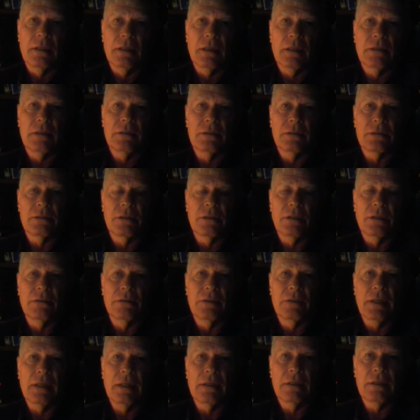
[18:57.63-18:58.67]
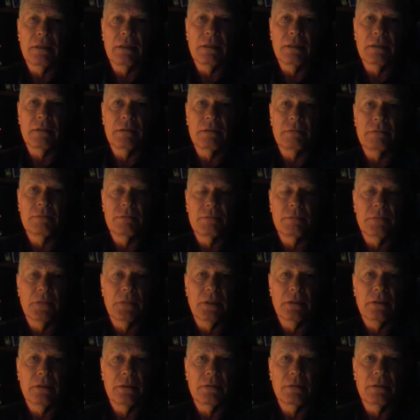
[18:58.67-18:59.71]
I just know that
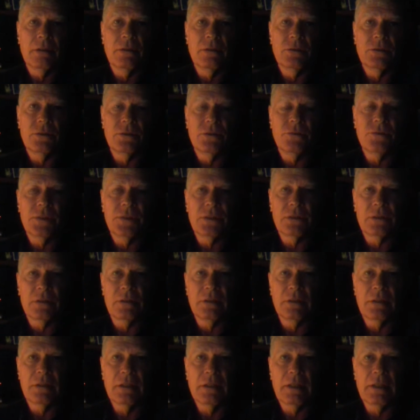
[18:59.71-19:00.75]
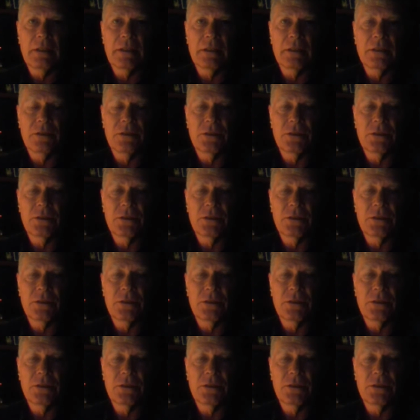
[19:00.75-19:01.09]
ocean fish in the Atlantic